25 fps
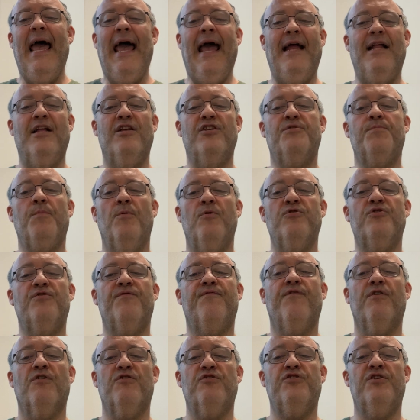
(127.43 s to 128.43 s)
in its
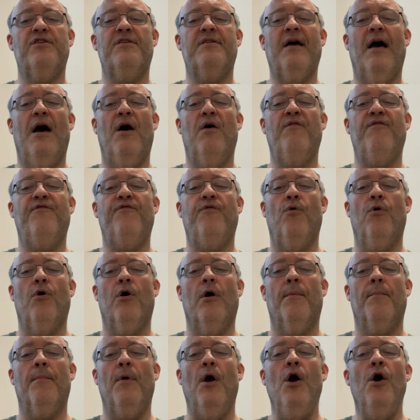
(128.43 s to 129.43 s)
most versatile
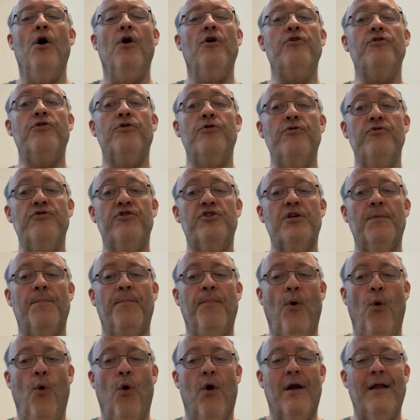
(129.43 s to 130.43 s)
form to
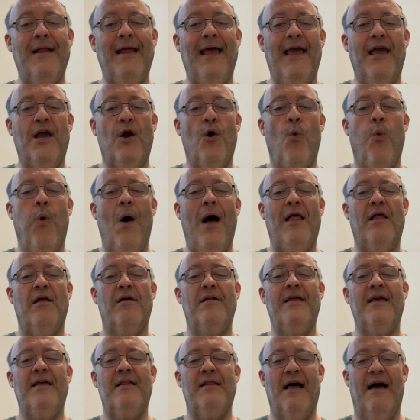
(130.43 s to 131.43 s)
support a
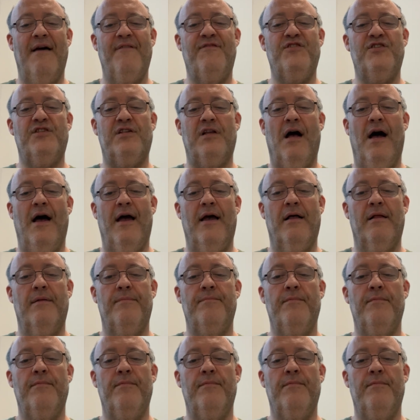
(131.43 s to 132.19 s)
quality lifestyle.